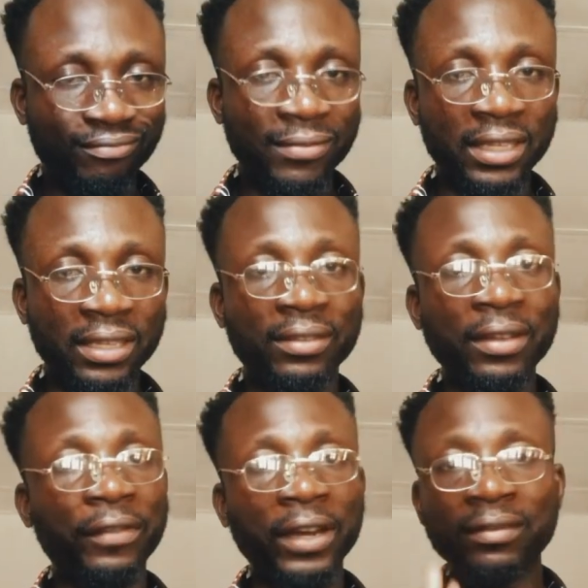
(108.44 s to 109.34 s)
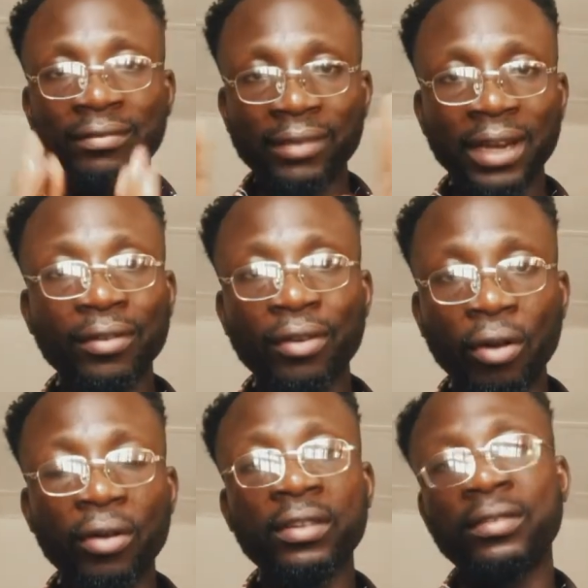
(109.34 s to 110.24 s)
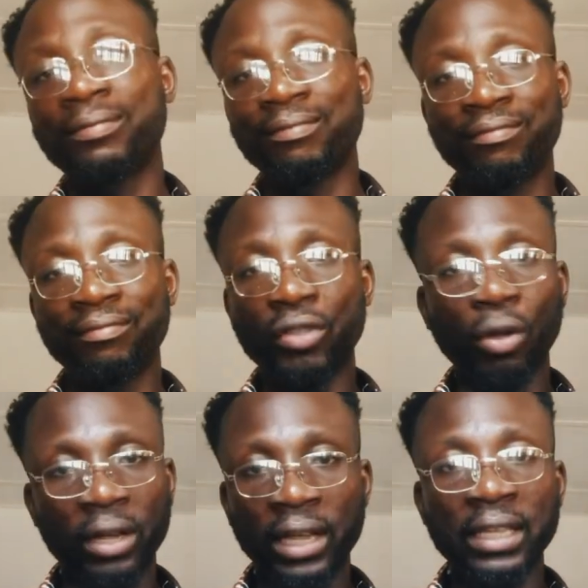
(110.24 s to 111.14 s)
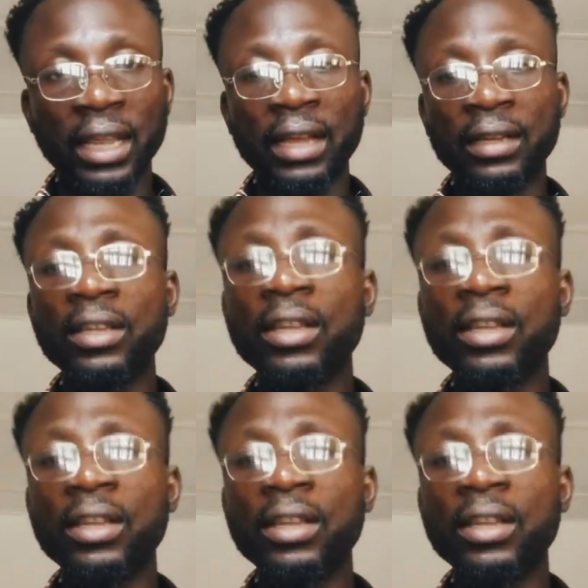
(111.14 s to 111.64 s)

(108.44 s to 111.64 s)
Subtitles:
It's a different and long talk entirely.